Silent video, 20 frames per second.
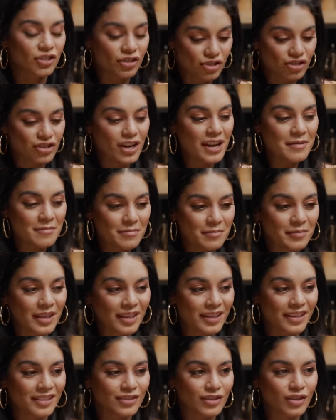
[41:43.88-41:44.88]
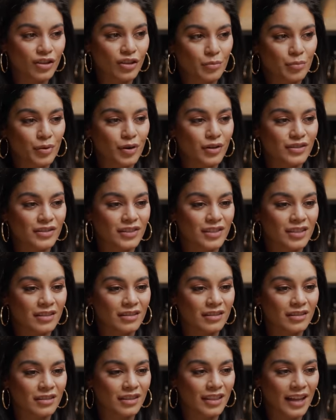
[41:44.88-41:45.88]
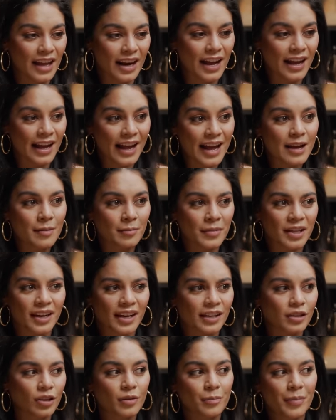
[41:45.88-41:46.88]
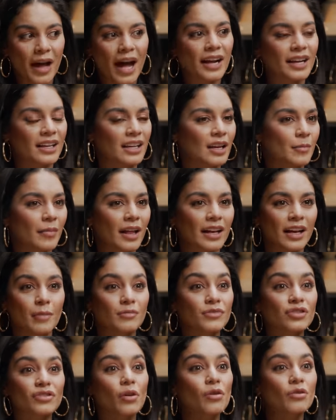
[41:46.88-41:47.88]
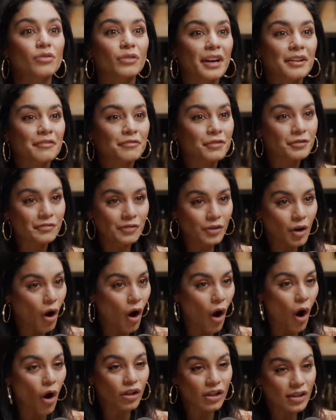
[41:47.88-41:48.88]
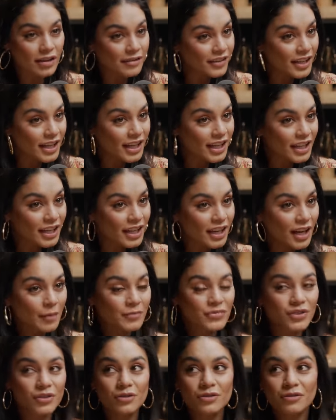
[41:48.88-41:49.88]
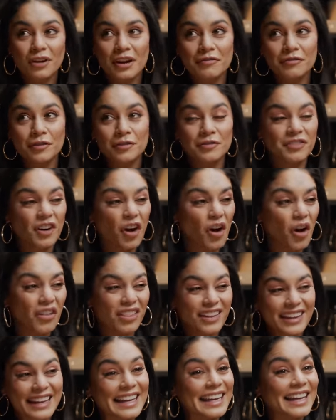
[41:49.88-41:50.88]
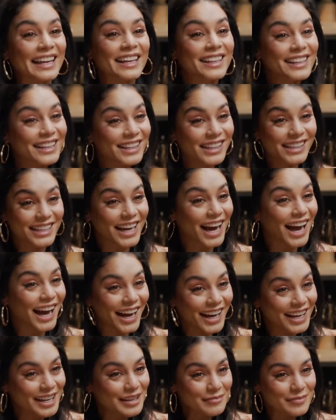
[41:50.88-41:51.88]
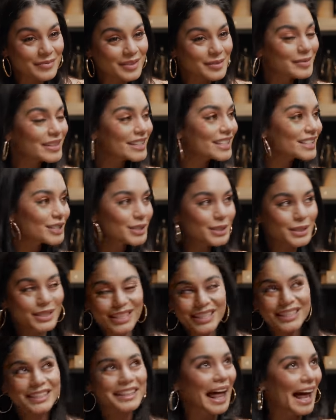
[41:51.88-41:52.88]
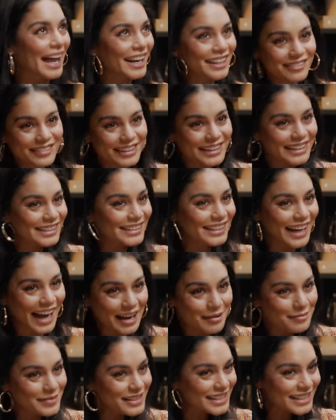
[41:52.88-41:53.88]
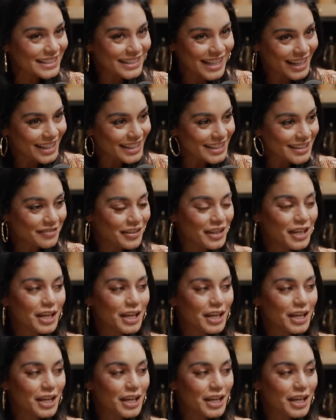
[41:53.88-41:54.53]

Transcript: shape me into the person that I am. And I look back and I'm like, I'm so grateful for all of it. I'm so grateful for all the icky times, because there's a lot of icky times in life.